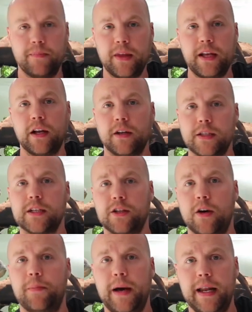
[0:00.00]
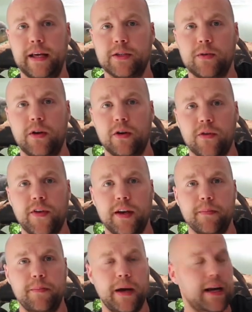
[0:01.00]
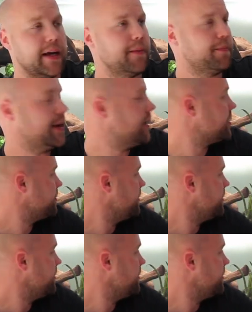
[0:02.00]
he does like pellet as well. You've got to feed him pellet and bits.